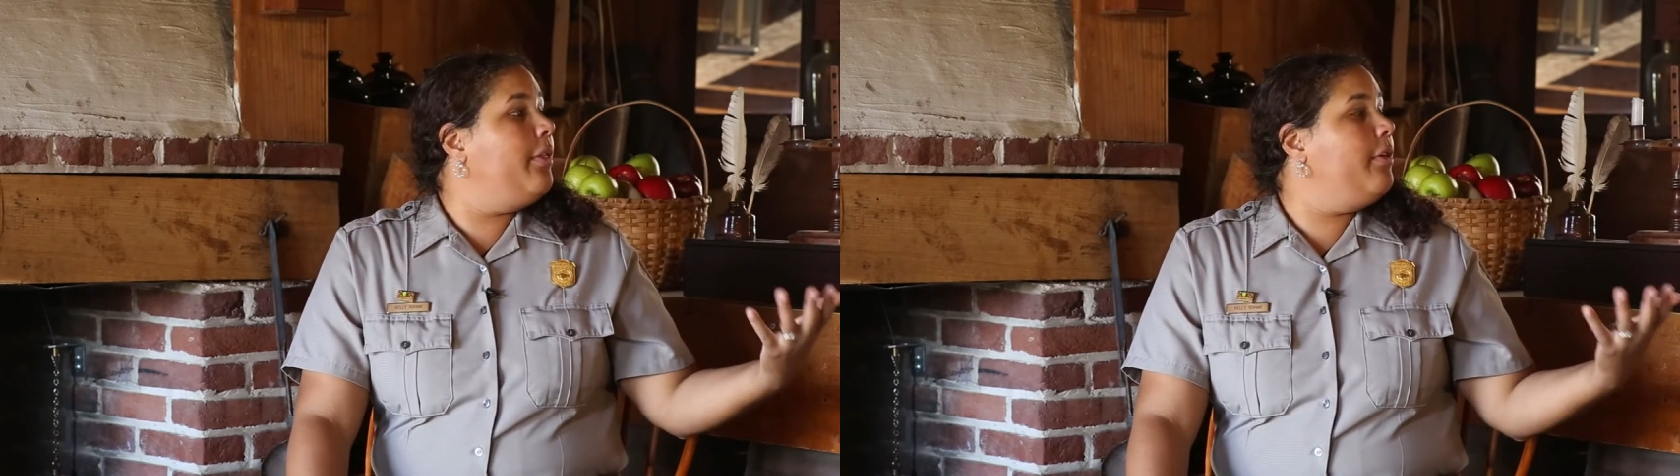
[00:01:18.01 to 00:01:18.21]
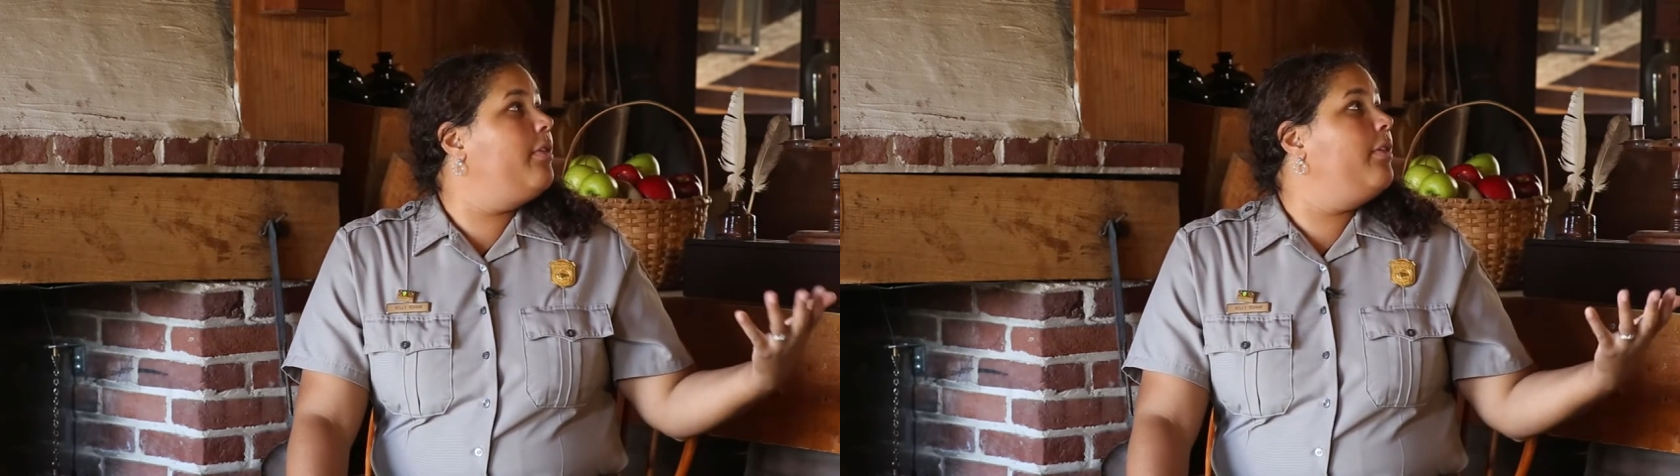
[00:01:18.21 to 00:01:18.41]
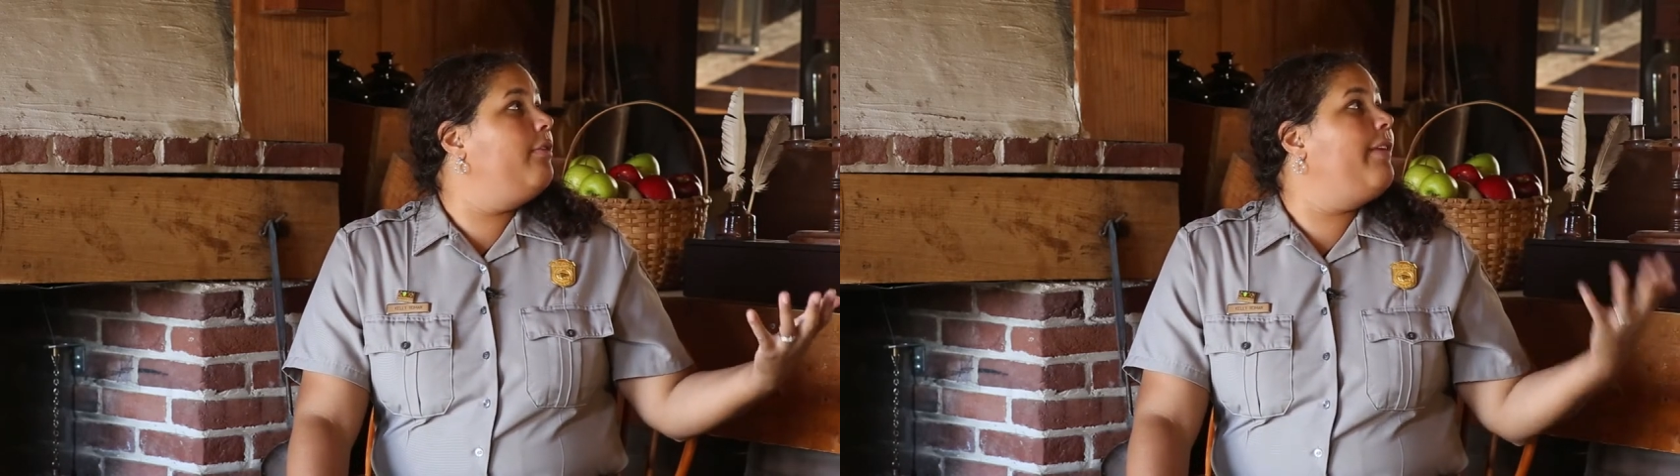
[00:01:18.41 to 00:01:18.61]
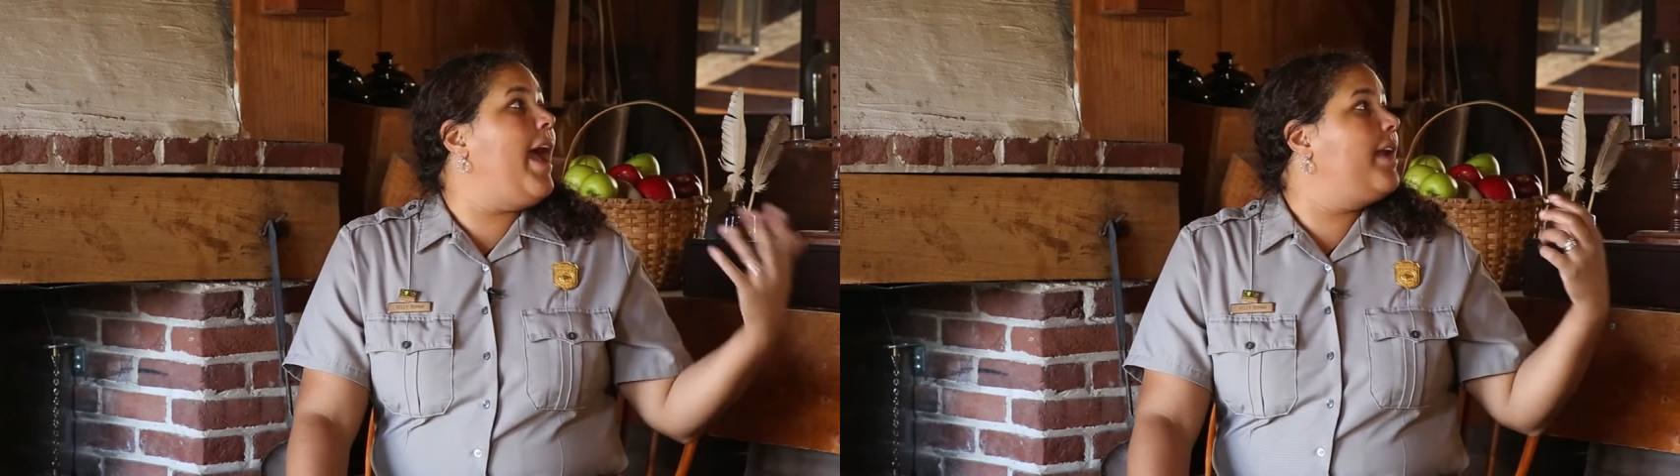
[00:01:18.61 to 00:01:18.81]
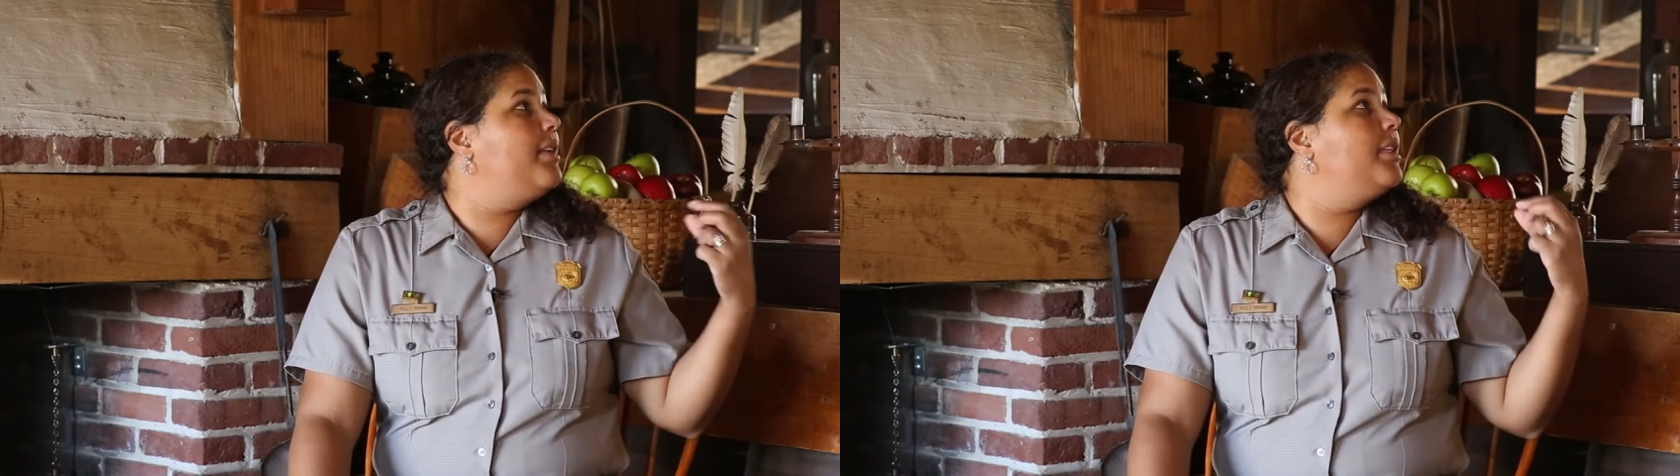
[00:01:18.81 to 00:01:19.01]
other than the
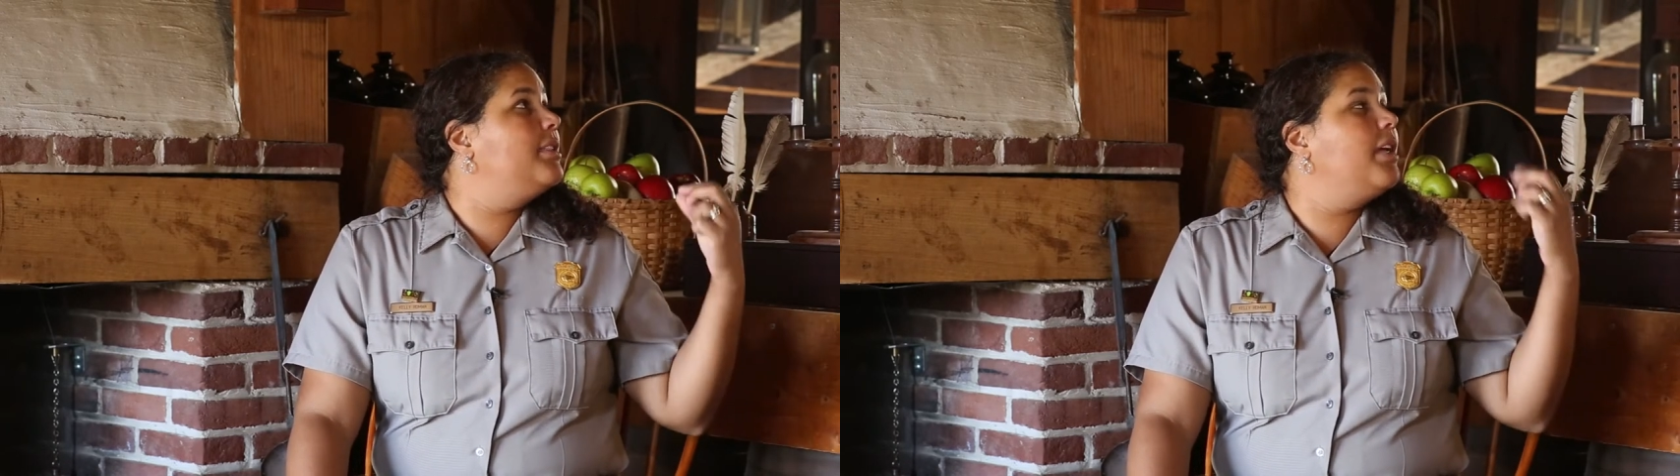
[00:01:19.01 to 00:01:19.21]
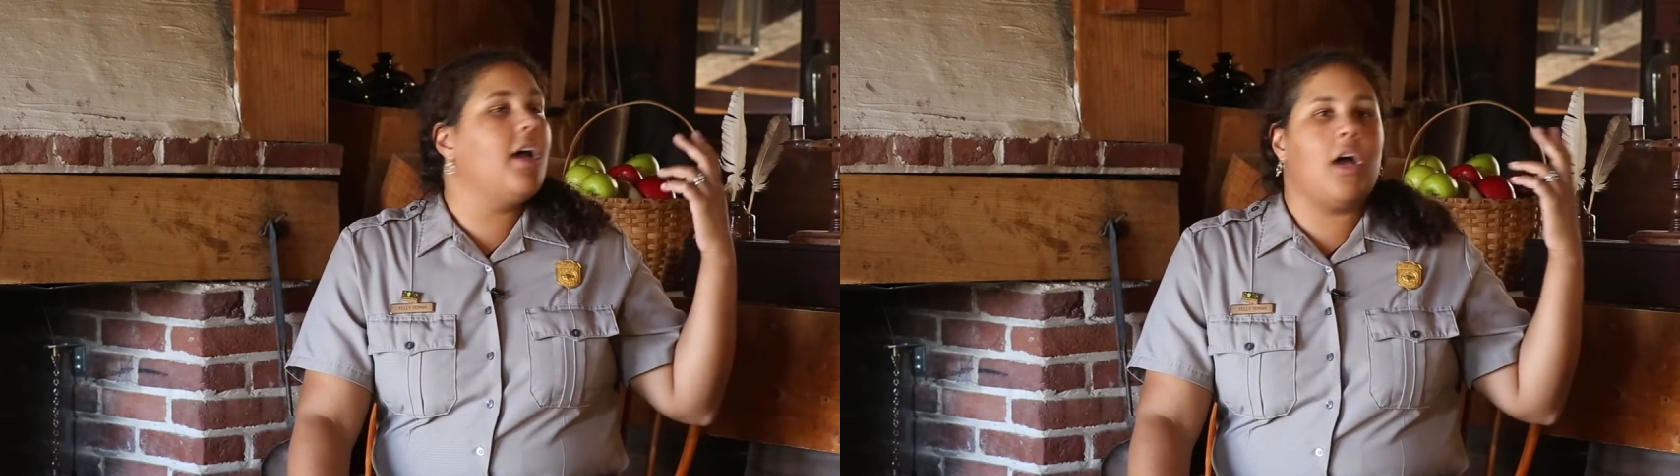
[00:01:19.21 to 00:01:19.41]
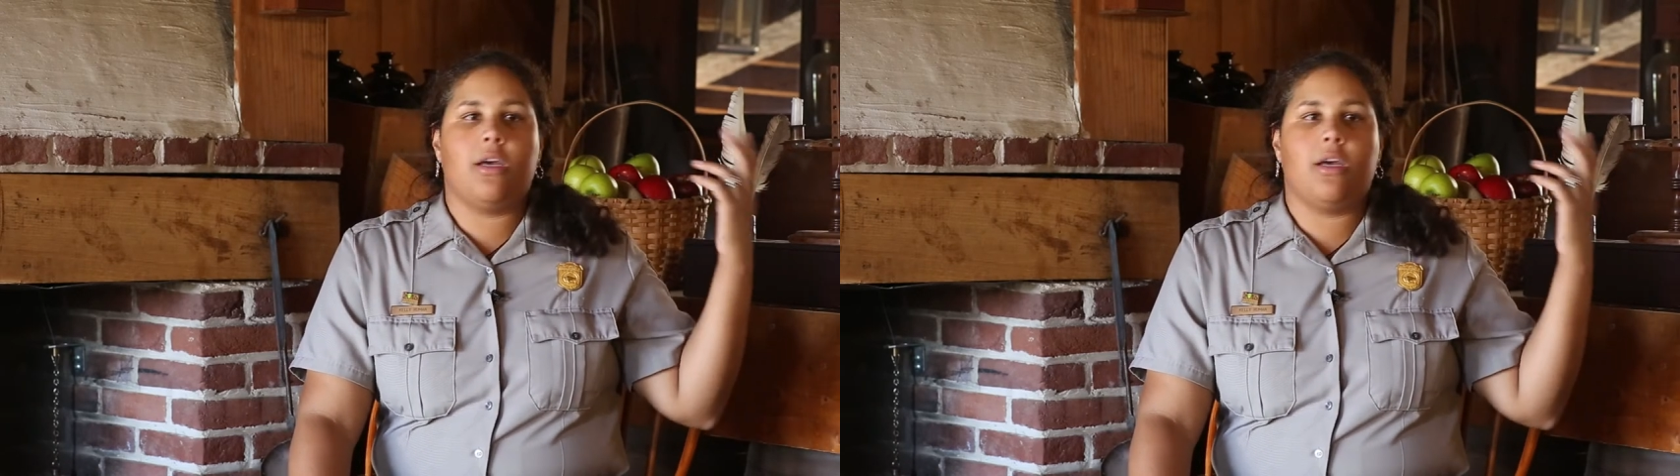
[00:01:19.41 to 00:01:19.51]
fact it's